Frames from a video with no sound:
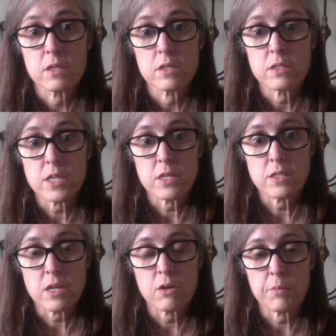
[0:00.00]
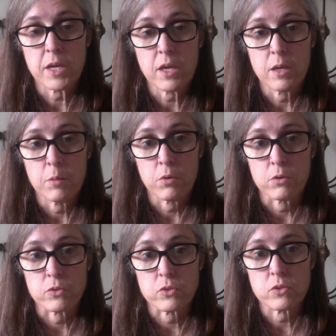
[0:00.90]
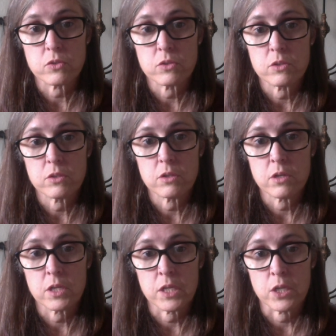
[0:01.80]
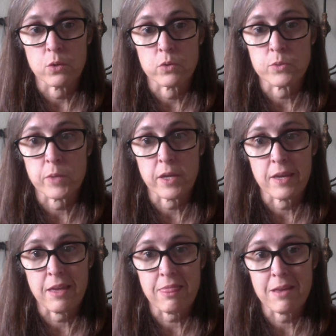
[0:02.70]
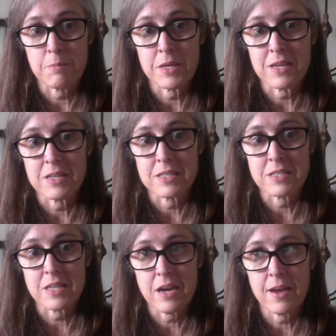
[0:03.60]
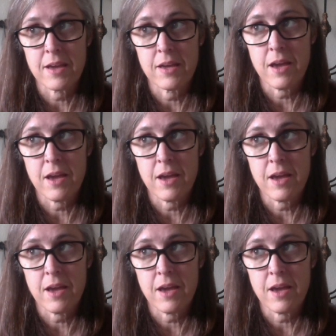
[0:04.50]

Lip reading: test out my cables on needles when I get them because I